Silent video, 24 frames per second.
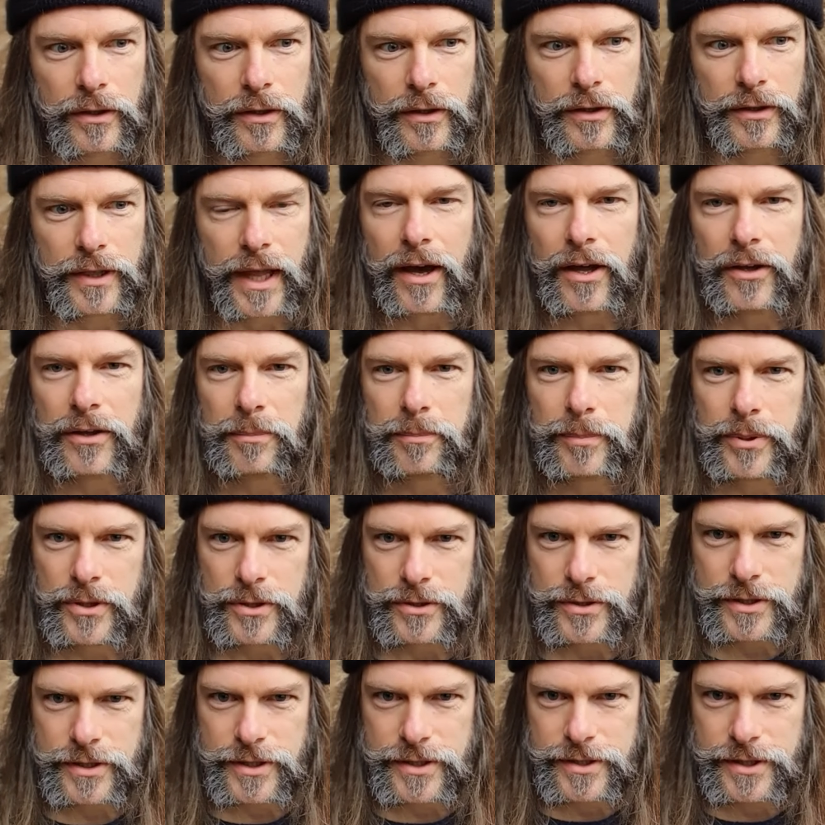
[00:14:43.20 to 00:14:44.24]
That other
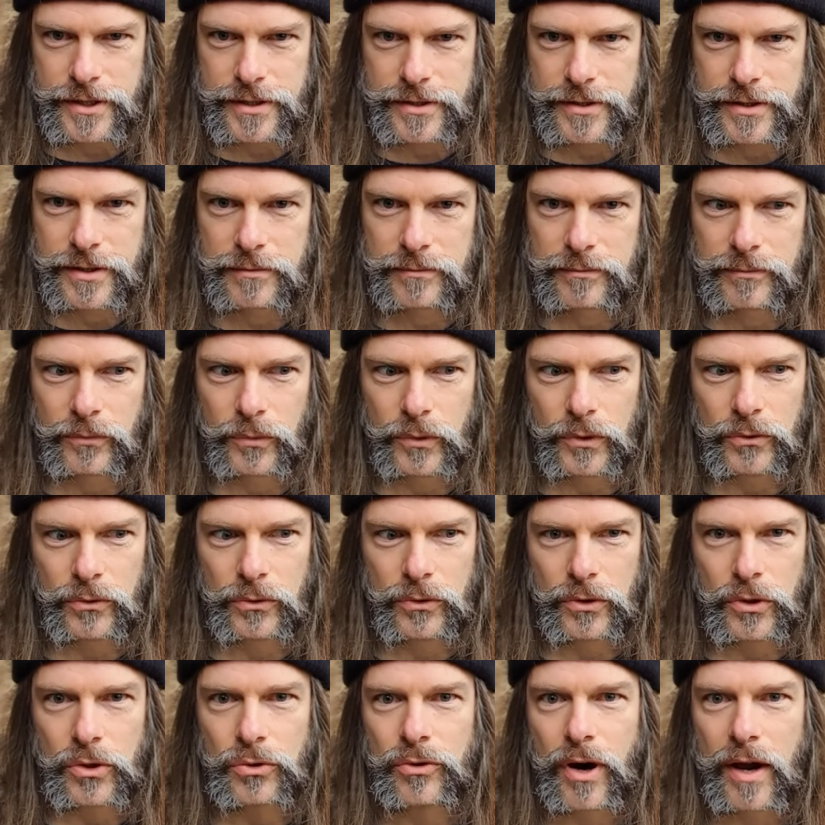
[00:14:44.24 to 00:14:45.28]
person's system will
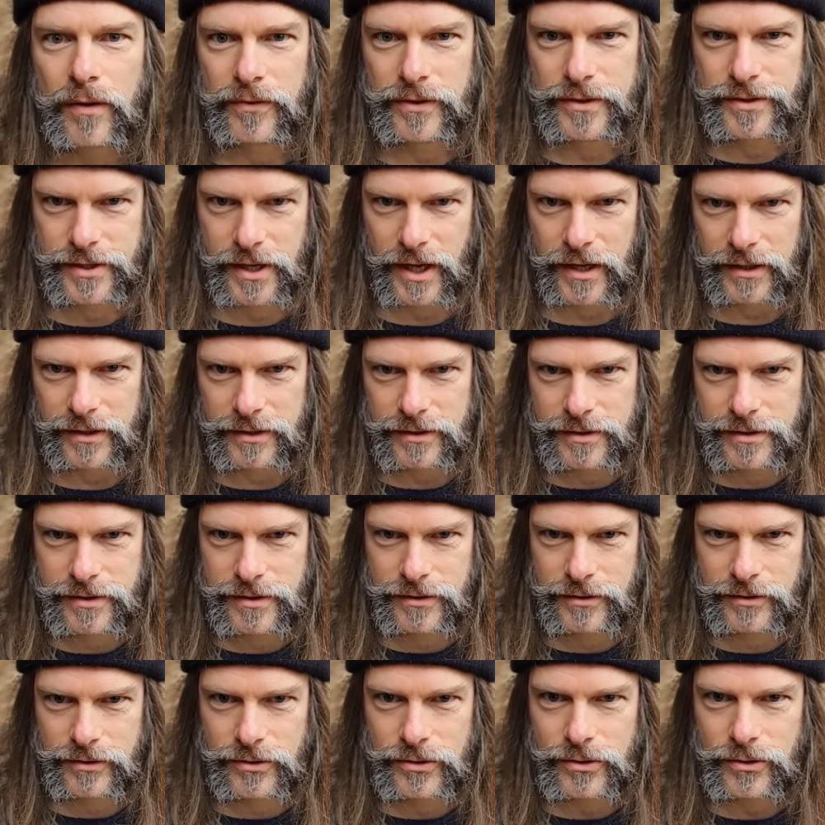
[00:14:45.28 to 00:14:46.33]
gravitate
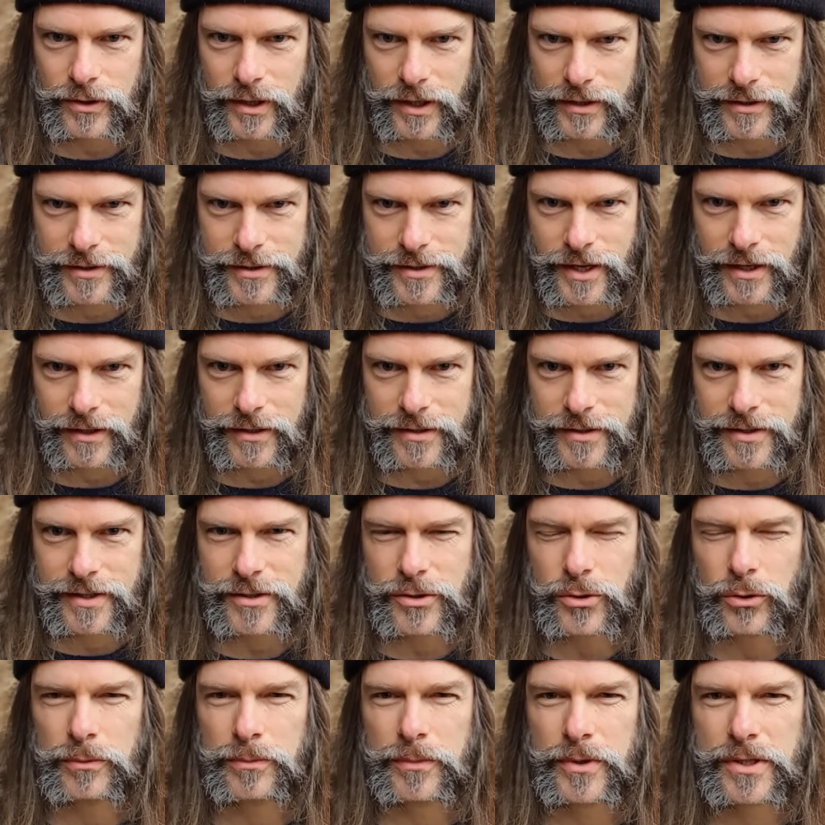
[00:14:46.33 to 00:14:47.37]
to that sense.
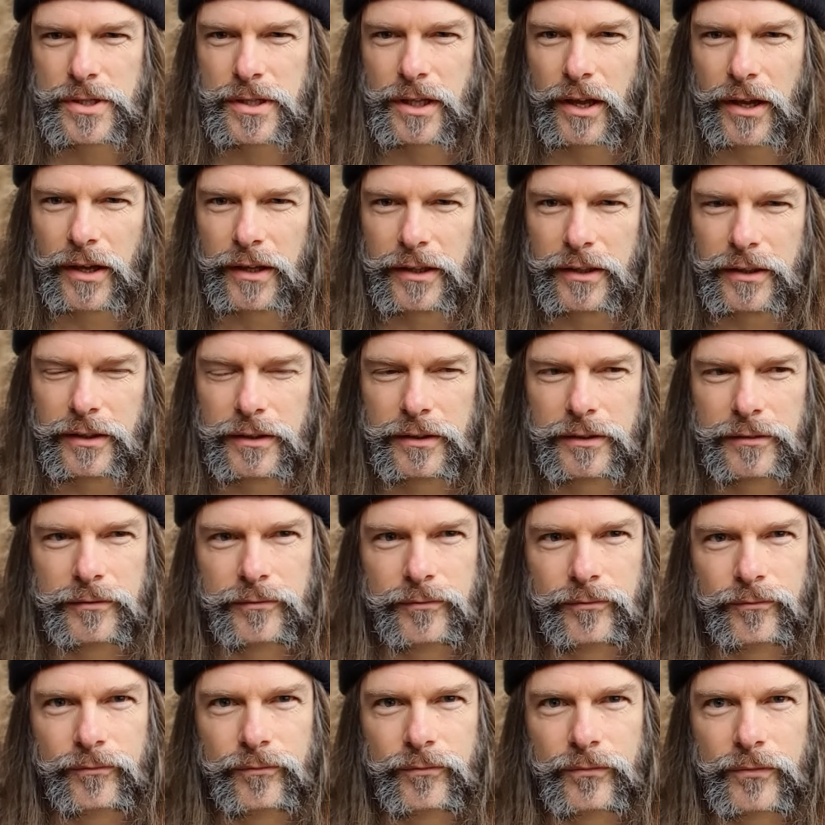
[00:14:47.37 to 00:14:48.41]
It's almost like
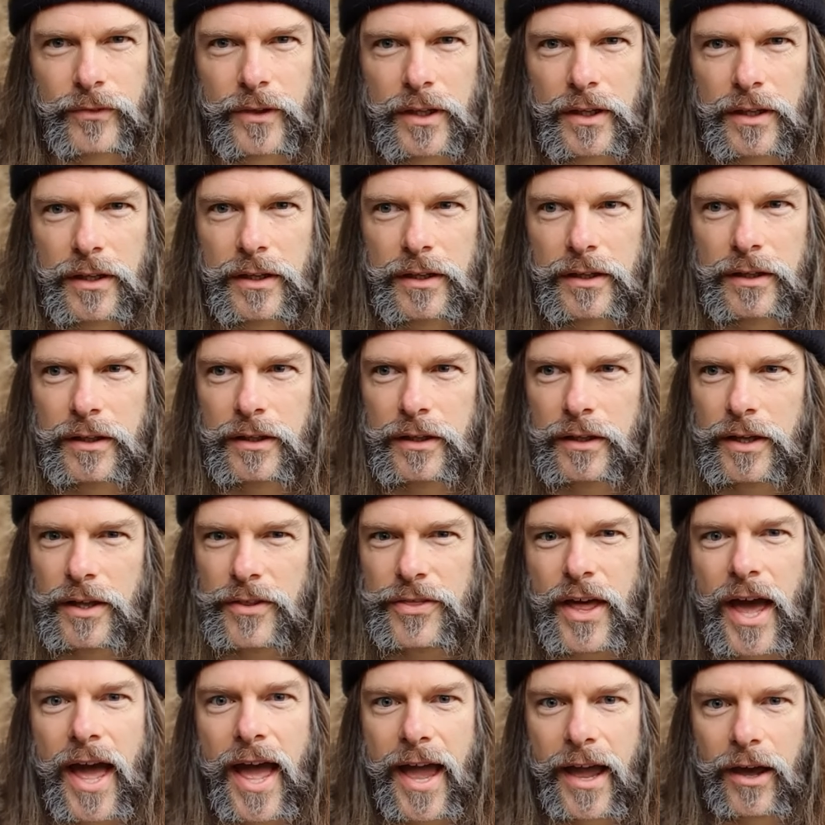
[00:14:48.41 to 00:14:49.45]

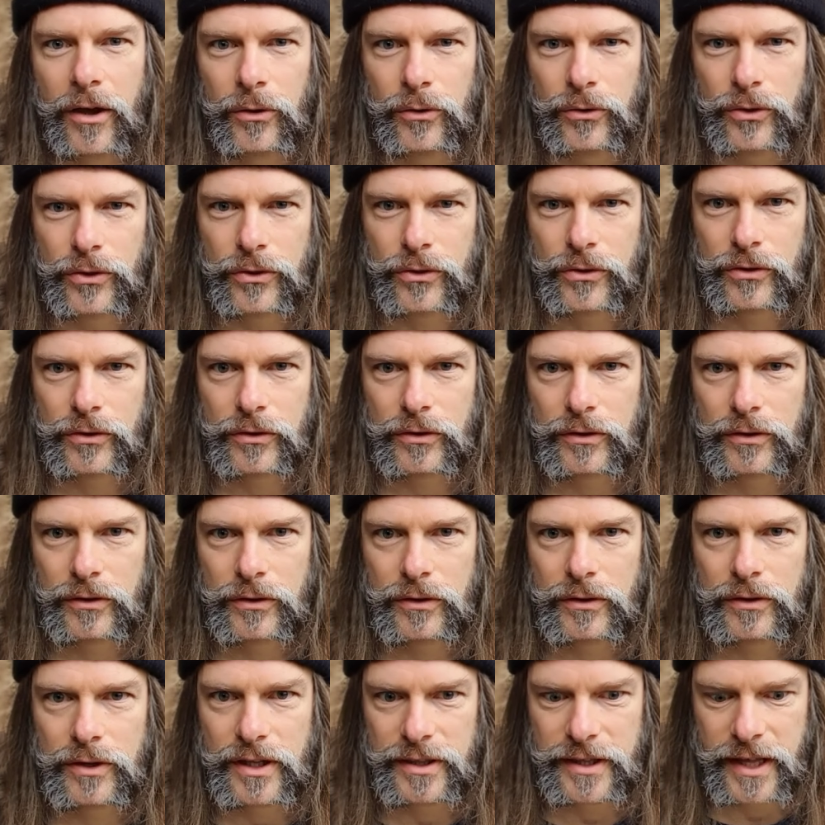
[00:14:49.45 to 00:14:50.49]
the health
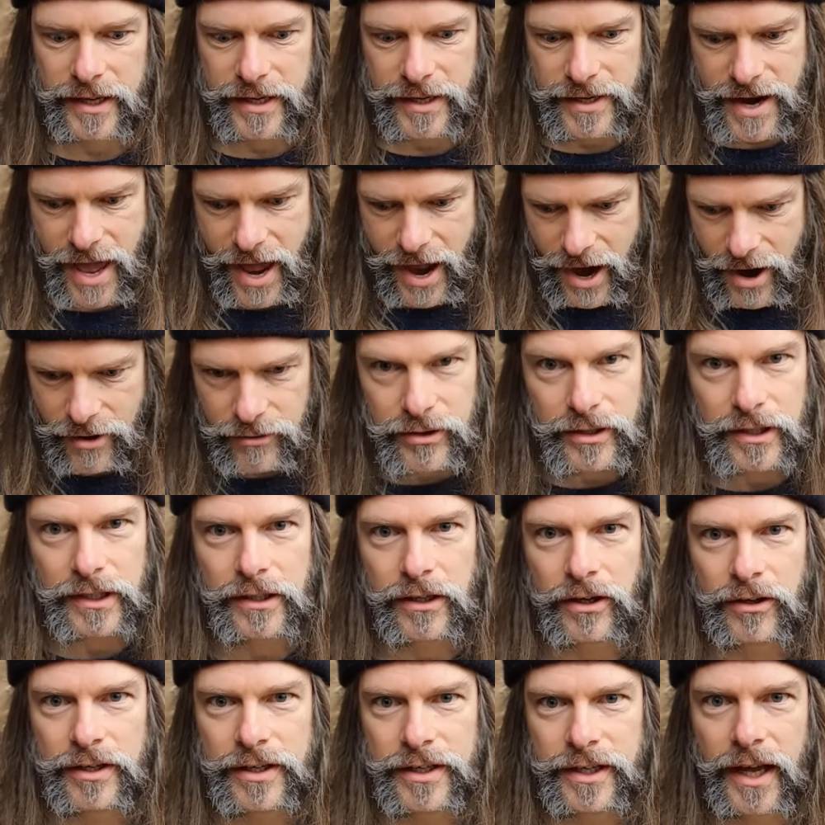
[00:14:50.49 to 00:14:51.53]
that they inherently
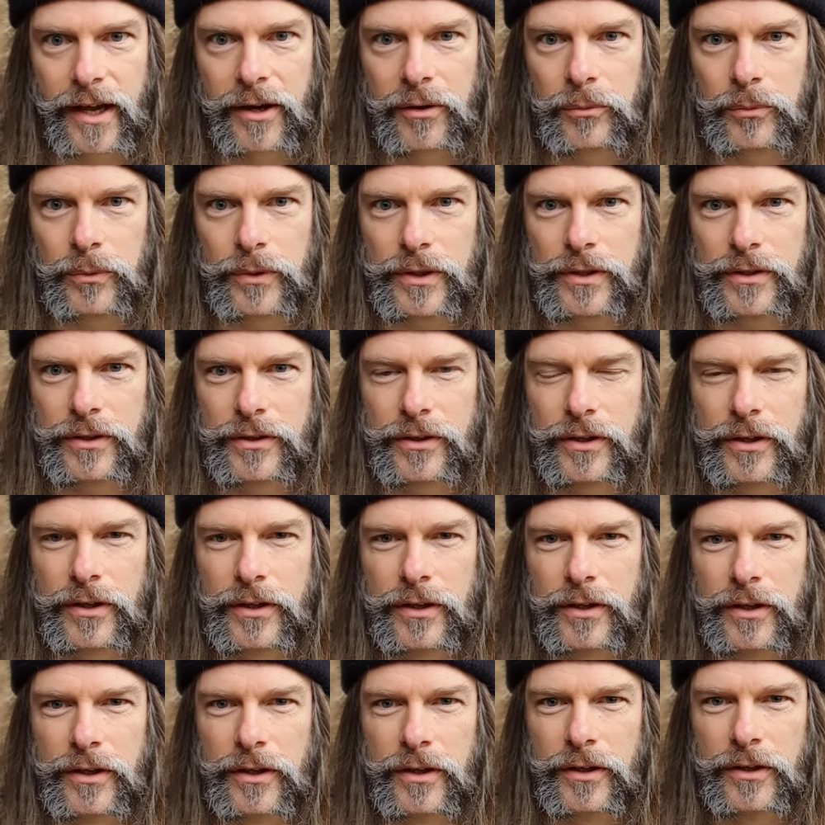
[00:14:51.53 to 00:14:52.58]
are endowed with
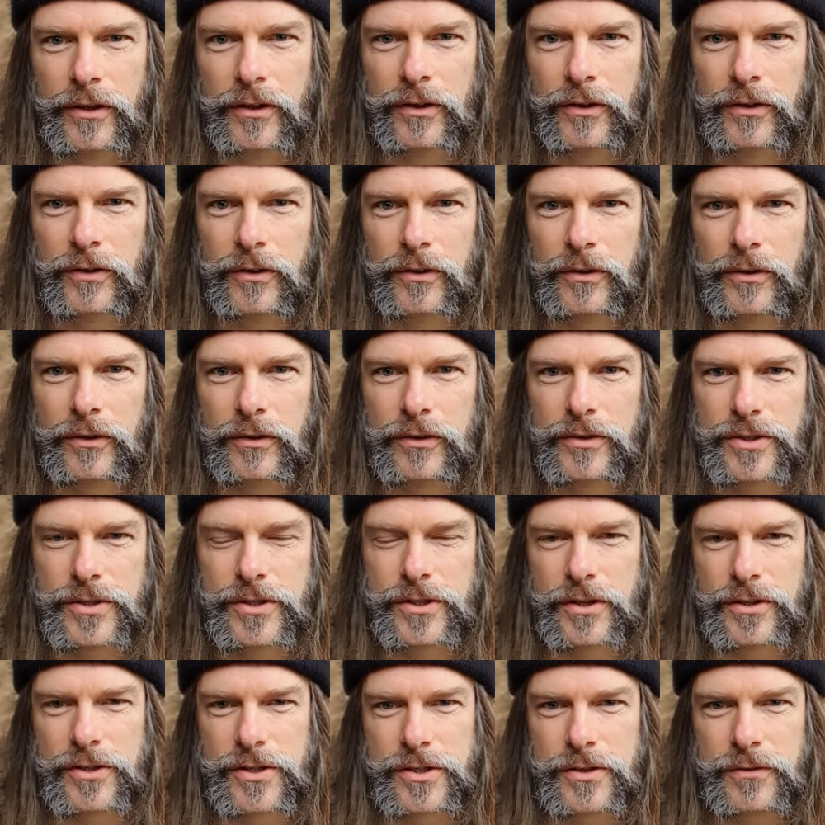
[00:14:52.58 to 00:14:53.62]

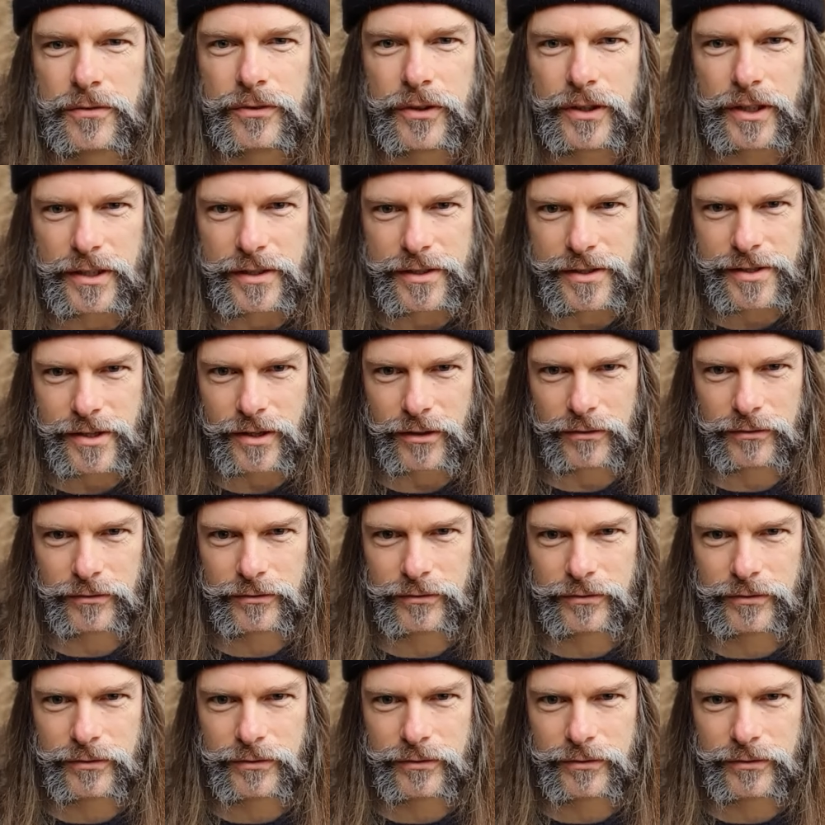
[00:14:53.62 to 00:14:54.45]
starts to free itself.